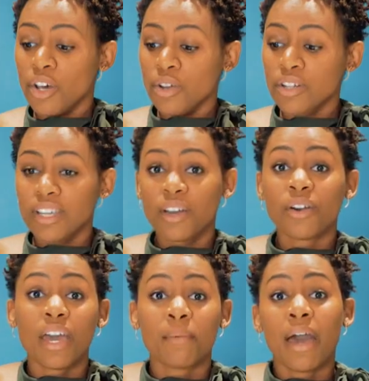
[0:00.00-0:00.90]
So you're saying,
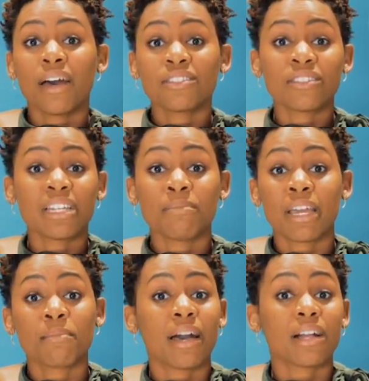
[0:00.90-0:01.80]
okay, but how's this going
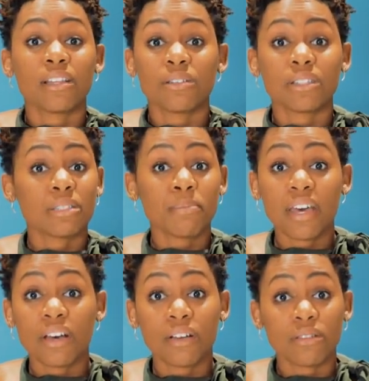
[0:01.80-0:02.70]
to make my clothes
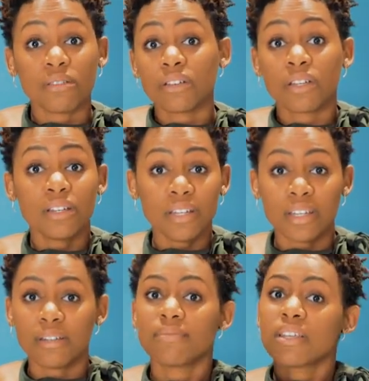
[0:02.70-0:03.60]
smell
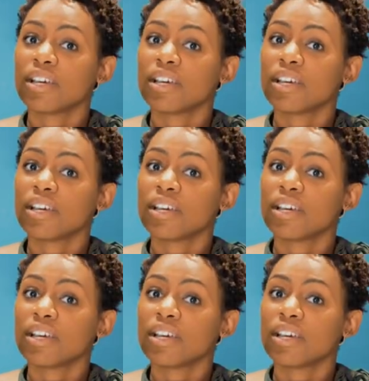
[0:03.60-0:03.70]
good?